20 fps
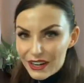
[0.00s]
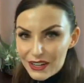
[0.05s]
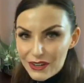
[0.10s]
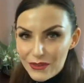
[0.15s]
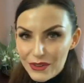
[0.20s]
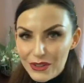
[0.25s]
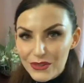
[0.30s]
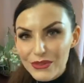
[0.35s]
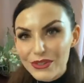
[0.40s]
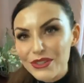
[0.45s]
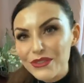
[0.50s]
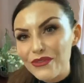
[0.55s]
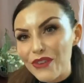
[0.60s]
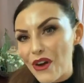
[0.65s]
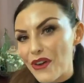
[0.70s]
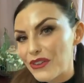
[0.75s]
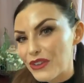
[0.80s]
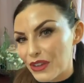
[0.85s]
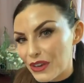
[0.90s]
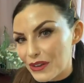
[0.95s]
which was
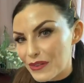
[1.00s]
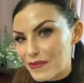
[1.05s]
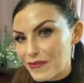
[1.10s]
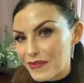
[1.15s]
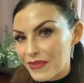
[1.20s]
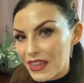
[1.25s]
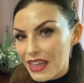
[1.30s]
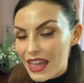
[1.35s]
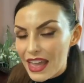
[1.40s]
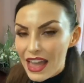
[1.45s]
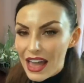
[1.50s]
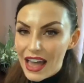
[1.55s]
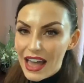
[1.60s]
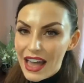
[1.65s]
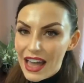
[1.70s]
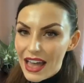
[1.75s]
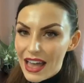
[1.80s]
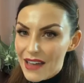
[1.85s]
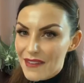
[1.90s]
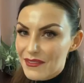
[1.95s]
volume.
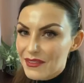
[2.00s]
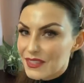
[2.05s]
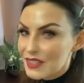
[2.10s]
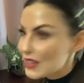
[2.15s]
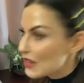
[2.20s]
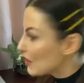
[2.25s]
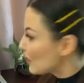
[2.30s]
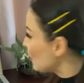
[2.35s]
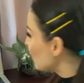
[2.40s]
So